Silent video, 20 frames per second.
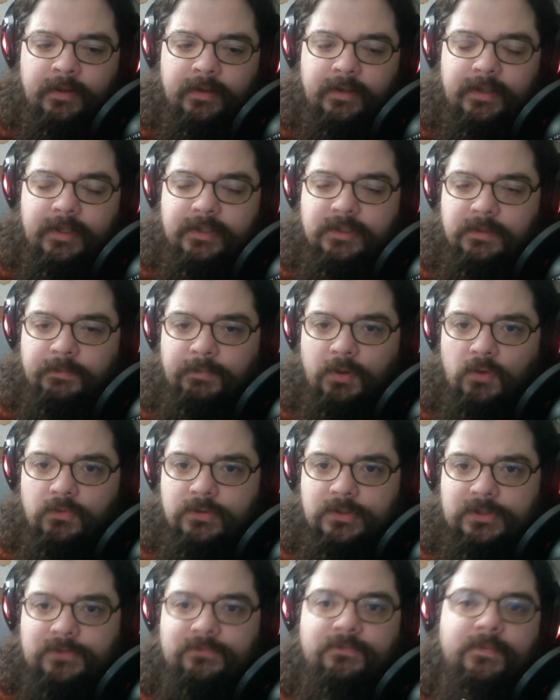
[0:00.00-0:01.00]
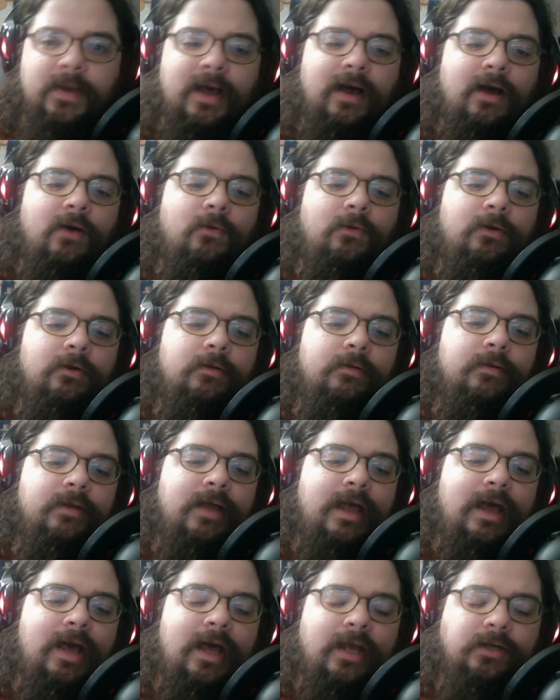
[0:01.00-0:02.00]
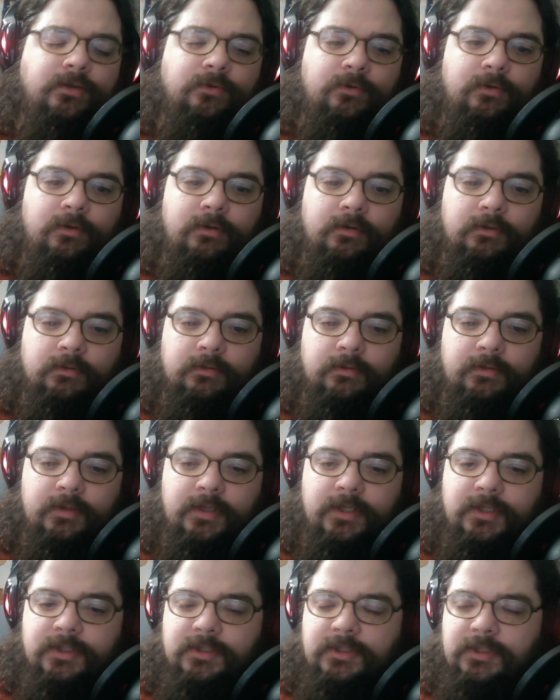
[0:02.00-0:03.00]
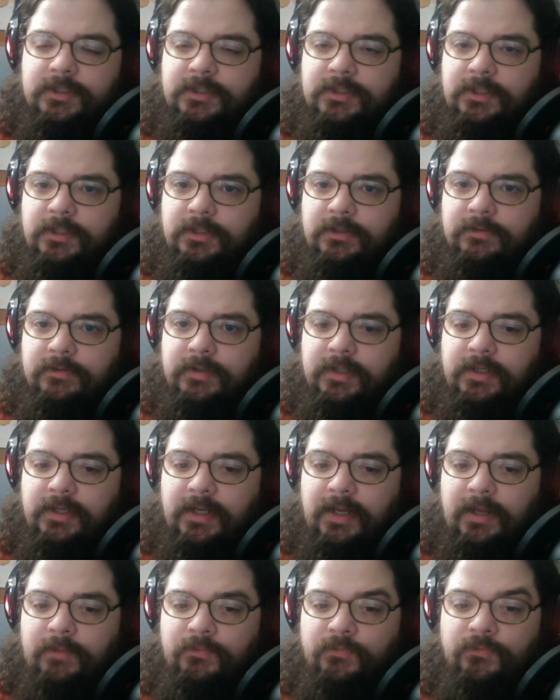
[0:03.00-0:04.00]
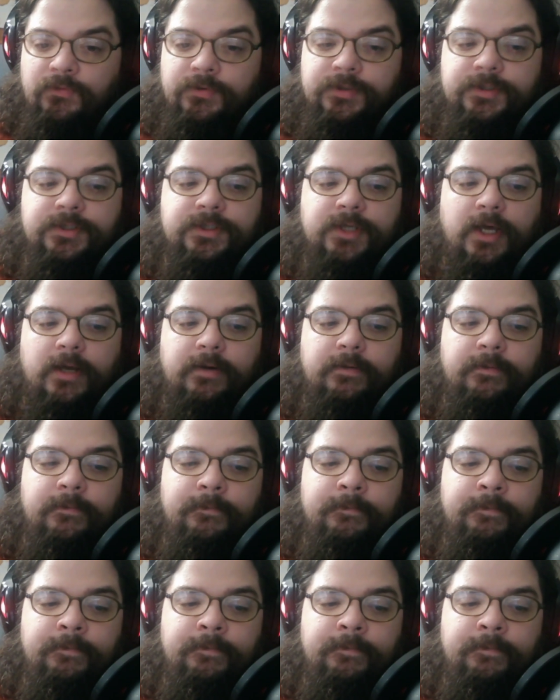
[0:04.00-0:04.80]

It's a boast of power. Anor is the Sindarin name for the sun.